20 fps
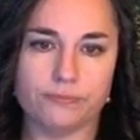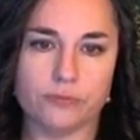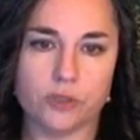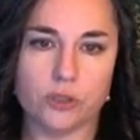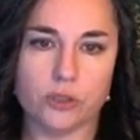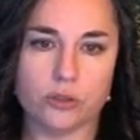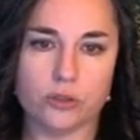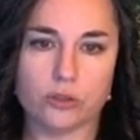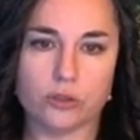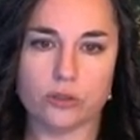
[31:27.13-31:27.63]

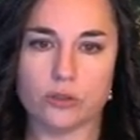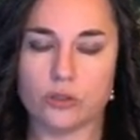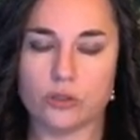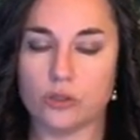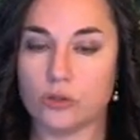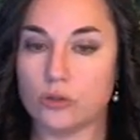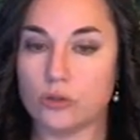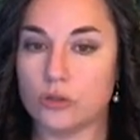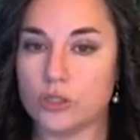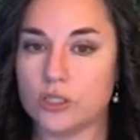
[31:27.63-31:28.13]
Those are the
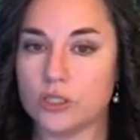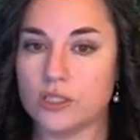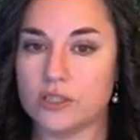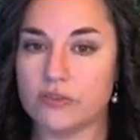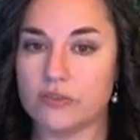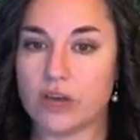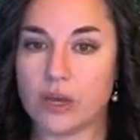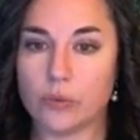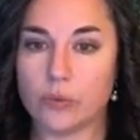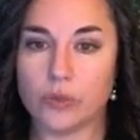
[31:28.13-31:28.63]
solutions.
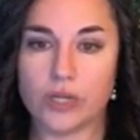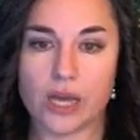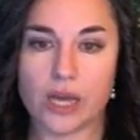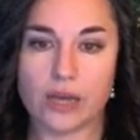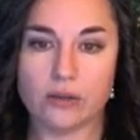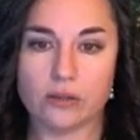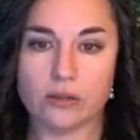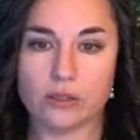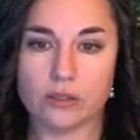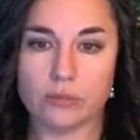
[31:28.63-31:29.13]
If I would
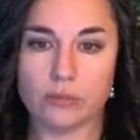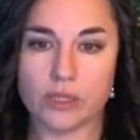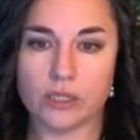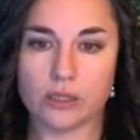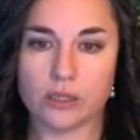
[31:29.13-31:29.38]
enter them in